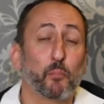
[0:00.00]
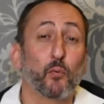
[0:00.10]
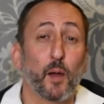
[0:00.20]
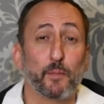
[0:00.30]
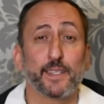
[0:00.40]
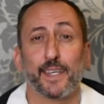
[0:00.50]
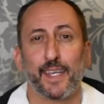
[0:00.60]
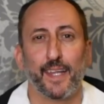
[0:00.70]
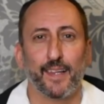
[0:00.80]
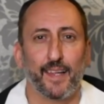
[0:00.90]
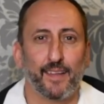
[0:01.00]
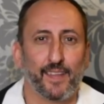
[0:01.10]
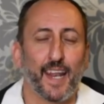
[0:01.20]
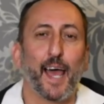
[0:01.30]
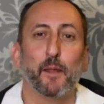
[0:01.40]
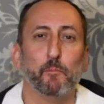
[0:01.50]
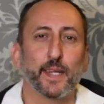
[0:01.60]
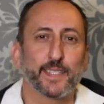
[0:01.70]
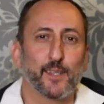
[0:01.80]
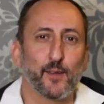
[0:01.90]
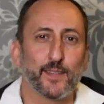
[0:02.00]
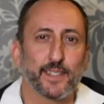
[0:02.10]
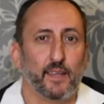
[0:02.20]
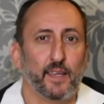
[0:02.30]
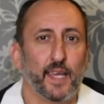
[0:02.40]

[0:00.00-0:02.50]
proper tequila that aren't mixtos,